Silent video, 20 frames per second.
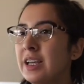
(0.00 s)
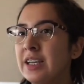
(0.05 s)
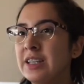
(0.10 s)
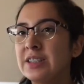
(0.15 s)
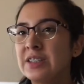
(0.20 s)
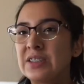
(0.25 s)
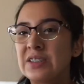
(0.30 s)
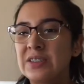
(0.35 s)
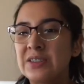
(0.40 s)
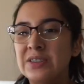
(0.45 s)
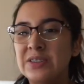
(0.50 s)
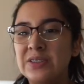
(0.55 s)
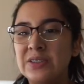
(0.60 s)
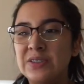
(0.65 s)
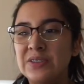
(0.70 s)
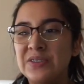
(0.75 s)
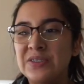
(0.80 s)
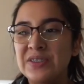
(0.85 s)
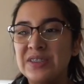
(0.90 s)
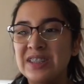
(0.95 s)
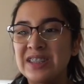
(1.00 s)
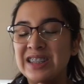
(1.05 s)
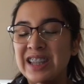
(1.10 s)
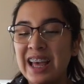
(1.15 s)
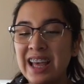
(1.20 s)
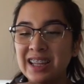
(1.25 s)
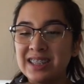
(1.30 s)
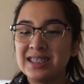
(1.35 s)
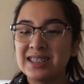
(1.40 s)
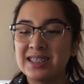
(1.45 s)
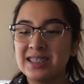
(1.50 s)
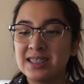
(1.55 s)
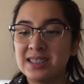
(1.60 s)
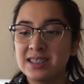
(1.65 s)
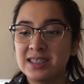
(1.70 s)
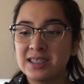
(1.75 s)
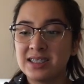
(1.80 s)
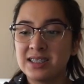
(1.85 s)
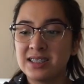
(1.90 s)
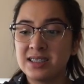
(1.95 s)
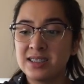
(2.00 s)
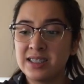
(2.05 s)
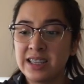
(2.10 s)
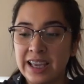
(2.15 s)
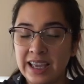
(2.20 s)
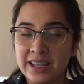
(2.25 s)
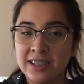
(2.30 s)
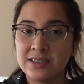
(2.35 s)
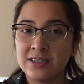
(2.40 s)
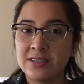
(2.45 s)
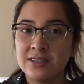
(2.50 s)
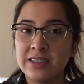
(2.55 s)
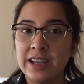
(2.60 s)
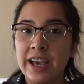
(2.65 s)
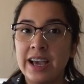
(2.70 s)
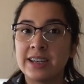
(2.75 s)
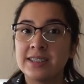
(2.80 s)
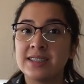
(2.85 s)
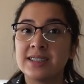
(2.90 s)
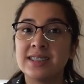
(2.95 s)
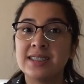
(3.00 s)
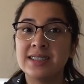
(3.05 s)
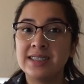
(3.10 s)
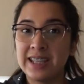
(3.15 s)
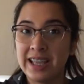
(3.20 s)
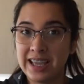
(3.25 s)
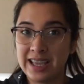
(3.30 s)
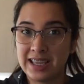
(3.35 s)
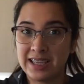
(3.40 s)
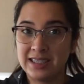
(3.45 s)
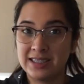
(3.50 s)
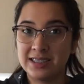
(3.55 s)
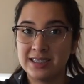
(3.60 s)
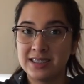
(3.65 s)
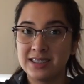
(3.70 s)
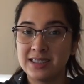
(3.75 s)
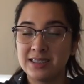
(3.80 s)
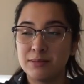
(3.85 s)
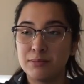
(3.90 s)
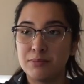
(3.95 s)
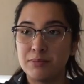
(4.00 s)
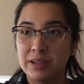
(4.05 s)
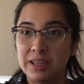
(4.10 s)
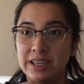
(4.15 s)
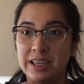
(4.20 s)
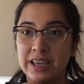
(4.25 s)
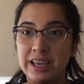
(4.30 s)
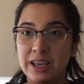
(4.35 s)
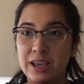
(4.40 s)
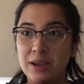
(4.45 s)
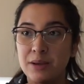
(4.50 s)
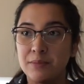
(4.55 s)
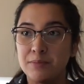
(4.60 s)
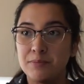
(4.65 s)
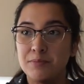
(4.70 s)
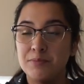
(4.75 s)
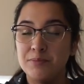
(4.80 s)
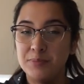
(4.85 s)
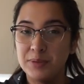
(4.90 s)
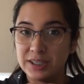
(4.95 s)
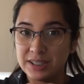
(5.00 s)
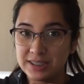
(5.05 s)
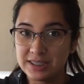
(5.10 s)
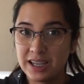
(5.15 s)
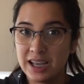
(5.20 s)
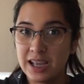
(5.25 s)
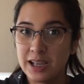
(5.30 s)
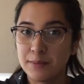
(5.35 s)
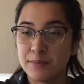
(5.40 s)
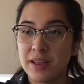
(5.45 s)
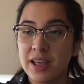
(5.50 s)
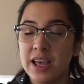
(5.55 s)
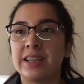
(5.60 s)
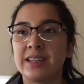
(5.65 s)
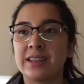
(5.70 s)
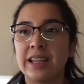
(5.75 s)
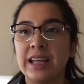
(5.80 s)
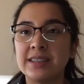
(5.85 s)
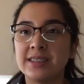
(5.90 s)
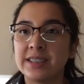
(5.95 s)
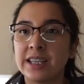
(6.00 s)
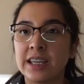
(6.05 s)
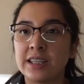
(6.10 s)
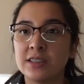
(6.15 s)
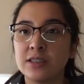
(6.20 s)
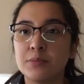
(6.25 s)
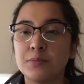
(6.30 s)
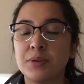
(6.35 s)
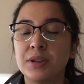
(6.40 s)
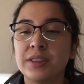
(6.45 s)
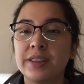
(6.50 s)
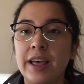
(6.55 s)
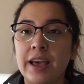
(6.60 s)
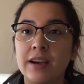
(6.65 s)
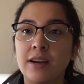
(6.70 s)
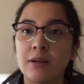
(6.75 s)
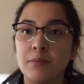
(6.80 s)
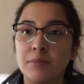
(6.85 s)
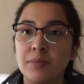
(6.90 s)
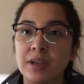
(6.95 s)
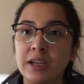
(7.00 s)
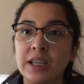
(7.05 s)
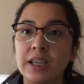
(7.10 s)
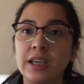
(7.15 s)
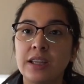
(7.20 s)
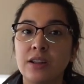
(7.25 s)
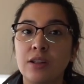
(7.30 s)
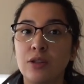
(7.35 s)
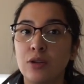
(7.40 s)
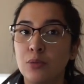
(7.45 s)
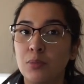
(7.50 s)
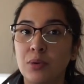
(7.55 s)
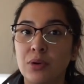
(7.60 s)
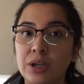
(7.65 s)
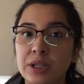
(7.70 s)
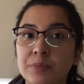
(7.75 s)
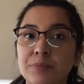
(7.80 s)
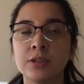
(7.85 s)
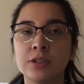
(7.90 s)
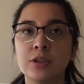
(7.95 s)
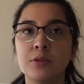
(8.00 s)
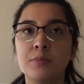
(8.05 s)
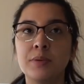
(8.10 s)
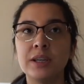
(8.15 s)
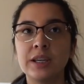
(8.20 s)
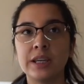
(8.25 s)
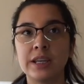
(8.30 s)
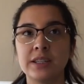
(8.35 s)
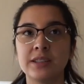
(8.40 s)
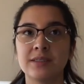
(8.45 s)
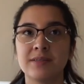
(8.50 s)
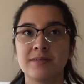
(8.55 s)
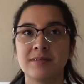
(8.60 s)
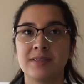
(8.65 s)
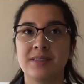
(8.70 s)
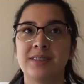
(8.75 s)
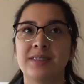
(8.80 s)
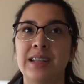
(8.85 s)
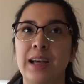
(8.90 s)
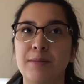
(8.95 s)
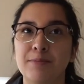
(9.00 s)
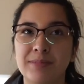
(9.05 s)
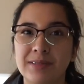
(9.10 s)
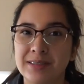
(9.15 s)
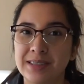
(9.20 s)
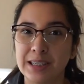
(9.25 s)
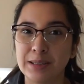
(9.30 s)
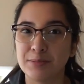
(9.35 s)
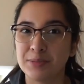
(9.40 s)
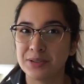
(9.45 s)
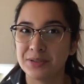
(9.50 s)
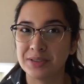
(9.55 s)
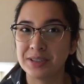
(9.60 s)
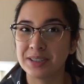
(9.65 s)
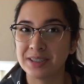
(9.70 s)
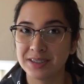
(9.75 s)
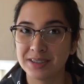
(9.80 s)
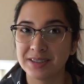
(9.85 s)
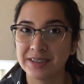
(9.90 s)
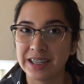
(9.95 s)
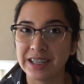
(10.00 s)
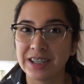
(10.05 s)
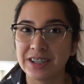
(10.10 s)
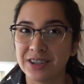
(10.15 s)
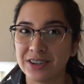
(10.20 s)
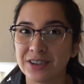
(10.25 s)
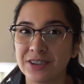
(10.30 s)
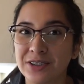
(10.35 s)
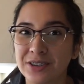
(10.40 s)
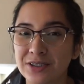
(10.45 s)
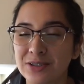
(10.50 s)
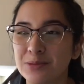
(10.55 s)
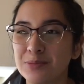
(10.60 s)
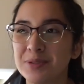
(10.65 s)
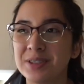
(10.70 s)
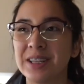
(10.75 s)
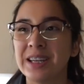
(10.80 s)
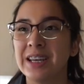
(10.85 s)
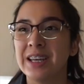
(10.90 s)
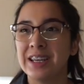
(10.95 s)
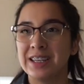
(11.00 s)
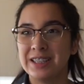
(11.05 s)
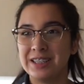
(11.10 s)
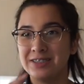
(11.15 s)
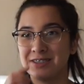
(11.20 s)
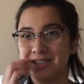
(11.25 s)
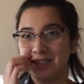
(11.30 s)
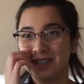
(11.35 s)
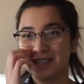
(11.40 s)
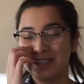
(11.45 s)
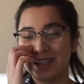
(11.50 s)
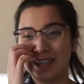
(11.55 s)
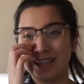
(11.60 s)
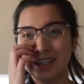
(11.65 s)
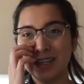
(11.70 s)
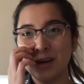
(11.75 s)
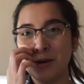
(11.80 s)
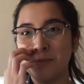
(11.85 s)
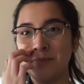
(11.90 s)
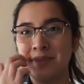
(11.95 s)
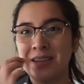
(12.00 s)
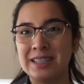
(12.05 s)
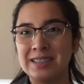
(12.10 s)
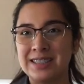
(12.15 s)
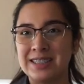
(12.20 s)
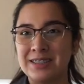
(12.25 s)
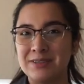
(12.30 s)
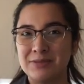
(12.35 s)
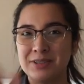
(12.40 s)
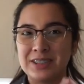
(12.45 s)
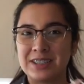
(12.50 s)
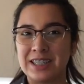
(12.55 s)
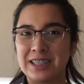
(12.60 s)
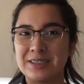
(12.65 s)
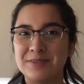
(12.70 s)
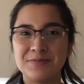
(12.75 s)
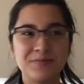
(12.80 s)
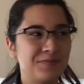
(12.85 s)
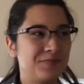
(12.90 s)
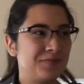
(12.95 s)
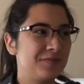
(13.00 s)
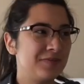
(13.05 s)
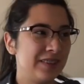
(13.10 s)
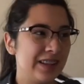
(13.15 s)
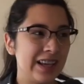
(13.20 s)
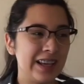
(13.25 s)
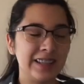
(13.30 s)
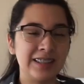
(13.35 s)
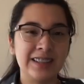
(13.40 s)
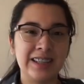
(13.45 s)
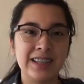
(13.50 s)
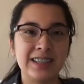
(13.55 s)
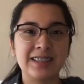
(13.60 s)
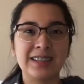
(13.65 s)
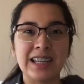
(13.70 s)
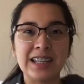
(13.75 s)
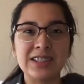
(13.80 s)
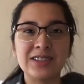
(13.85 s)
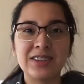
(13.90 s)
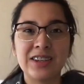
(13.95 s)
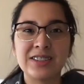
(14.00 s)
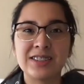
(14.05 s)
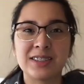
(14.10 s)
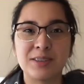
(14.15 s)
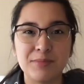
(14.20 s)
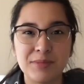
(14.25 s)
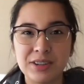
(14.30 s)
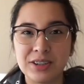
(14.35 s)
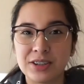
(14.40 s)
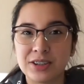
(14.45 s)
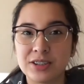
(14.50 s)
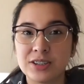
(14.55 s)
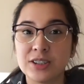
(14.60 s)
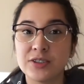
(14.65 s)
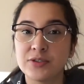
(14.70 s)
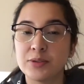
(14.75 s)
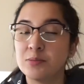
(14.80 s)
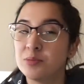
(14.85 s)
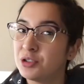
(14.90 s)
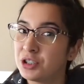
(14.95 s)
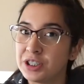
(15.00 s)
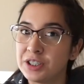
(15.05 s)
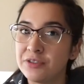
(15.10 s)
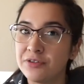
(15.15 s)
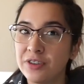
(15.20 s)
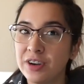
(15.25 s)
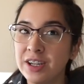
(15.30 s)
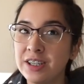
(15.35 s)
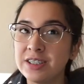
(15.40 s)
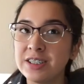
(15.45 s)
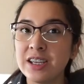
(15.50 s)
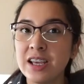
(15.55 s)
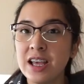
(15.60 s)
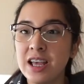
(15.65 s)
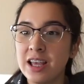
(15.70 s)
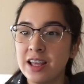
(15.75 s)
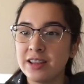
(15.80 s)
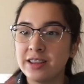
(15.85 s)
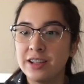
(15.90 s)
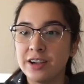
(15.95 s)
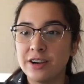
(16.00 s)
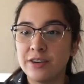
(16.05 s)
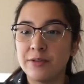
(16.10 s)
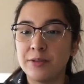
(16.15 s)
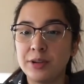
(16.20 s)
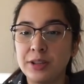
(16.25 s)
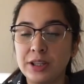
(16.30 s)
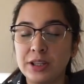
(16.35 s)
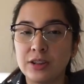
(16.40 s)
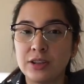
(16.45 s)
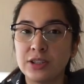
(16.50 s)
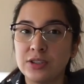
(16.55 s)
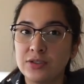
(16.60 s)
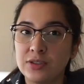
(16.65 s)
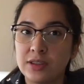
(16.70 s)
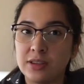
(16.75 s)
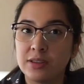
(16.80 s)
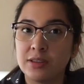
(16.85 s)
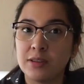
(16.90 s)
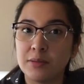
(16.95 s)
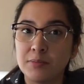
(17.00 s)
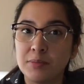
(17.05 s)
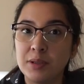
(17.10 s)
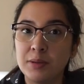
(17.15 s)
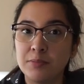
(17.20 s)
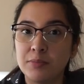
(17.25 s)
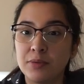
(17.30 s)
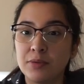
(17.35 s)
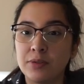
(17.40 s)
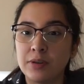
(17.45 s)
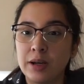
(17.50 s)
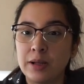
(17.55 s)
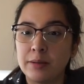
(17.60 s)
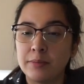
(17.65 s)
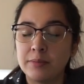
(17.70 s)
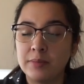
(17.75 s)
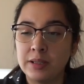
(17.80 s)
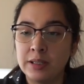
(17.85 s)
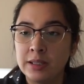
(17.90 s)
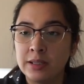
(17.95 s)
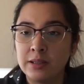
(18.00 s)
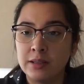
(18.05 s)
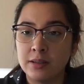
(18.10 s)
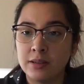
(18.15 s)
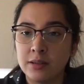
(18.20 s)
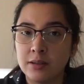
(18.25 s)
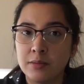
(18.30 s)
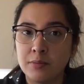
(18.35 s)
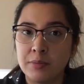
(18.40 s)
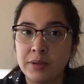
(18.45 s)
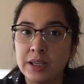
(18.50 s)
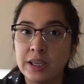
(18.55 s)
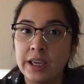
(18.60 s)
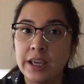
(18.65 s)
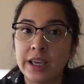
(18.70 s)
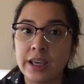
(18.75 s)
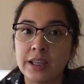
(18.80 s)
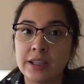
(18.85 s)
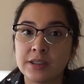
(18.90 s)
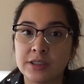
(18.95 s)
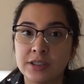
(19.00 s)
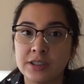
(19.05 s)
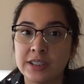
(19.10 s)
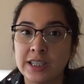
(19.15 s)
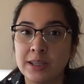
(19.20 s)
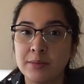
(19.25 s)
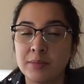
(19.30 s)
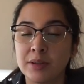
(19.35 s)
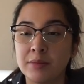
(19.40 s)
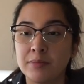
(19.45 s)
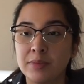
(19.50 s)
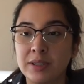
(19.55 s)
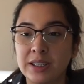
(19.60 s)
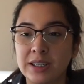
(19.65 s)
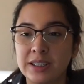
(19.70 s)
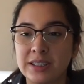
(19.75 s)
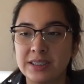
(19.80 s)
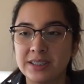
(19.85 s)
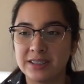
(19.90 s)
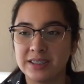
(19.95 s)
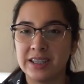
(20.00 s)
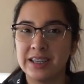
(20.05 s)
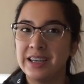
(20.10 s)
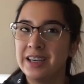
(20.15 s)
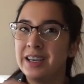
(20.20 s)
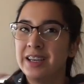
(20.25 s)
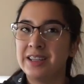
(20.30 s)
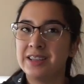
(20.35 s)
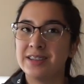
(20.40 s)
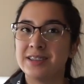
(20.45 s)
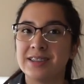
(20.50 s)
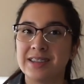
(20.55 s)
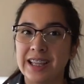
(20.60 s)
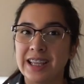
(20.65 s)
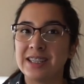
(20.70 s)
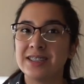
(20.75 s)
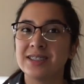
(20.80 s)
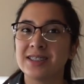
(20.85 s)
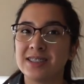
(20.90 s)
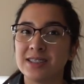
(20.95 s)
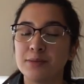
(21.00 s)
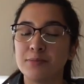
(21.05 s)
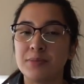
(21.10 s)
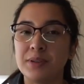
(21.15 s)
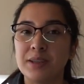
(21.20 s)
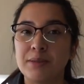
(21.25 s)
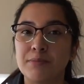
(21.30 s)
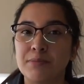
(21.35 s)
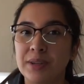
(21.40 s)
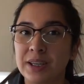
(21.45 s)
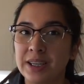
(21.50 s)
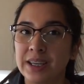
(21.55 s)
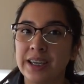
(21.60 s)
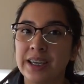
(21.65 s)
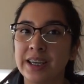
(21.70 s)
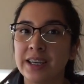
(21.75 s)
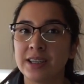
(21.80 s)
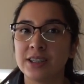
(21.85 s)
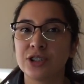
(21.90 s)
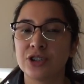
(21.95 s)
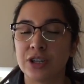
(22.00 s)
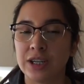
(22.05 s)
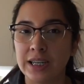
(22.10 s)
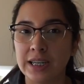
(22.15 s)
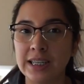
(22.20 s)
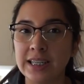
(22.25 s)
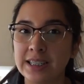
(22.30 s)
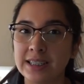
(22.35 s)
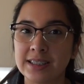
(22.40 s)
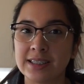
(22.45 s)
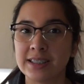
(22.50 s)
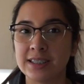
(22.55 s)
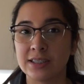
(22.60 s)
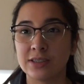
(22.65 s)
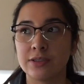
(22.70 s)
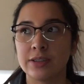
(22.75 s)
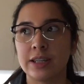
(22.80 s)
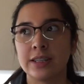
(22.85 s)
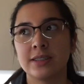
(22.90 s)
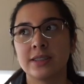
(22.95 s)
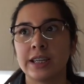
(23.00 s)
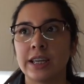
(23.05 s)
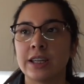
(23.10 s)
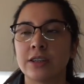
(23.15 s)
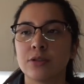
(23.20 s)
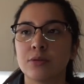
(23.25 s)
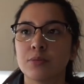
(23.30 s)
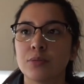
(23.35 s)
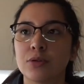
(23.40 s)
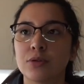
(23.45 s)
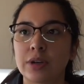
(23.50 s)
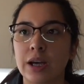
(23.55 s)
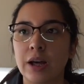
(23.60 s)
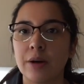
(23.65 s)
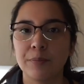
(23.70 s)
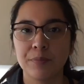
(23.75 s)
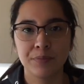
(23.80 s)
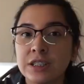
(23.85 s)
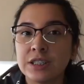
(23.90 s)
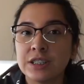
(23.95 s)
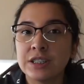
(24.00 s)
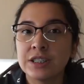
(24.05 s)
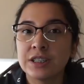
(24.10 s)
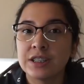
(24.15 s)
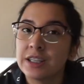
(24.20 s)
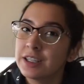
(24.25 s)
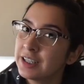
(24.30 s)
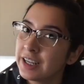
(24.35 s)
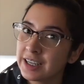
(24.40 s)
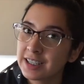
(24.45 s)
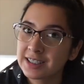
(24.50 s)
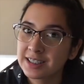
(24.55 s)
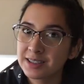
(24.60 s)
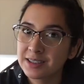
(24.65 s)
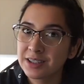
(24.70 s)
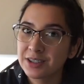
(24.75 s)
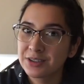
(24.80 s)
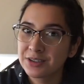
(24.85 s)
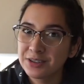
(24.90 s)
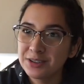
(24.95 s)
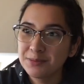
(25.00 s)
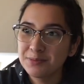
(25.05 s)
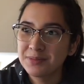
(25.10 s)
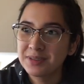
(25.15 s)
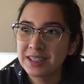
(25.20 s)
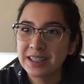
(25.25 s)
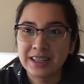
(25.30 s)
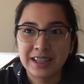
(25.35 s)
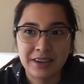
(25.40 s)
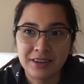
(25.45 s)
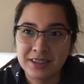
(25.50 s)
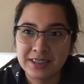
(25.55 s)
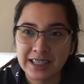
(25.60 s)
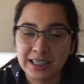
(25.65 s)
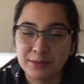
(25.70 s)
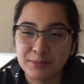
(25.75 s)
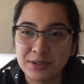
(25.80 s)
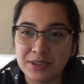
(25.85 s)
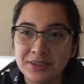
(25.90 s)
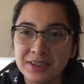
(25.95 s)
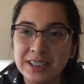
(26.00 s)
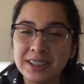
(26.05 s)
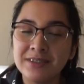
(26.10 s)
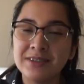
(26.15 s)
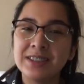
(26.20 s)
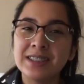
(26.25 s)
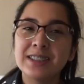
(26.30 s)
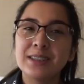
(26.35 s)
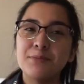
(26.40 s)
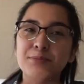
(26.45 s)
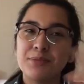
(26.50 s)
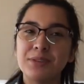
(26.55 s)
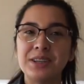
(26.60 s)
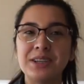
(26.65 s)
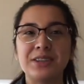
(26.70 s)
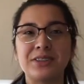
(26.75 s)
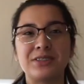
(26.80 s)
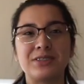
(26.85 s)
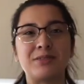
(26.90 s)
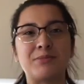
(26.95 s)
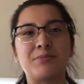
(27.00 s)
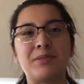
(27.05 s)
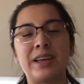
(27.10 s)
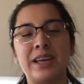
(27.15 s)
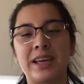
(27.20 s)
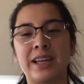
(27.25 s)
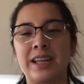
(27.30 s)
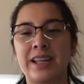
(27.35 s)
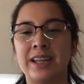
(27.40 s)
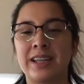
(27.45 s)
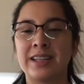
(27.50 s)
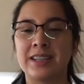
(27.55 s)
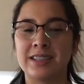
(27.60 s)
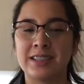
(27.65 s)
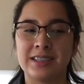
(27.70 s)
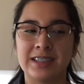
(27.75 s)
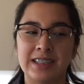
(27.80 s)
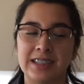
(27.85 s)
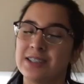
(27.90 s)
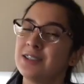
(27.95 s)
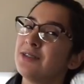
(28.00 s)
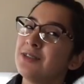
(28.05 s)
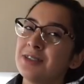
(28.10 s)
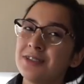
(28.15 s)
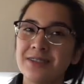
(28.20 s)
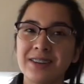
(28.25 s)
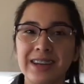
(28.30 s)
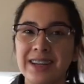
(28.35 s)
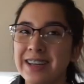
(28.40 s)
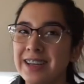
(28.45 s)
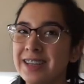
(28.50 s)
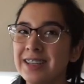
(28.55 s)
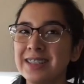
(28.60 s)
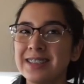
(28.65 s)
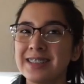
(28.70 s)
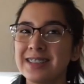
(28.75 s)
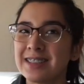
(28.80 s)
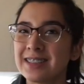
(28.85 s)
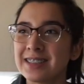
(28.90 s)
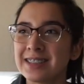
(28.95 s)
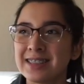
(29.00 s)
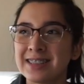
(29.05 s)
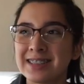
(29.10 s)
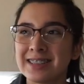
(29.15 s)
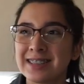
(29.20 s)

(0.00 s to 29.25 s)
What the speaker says: And so that scandal had stained BigHit big time. Like, that scandal put that company in a low point. So BigHit stopped debuting like girl groups. He was just like, nope, that's it, we're done. And like, that's why some of the girls from GFriend, they're really close with the people in BigHit Entertainment, because they used to be BigHit trainees until that scandal broke out. The next group that they were debuting was a boy group, and guess who it was?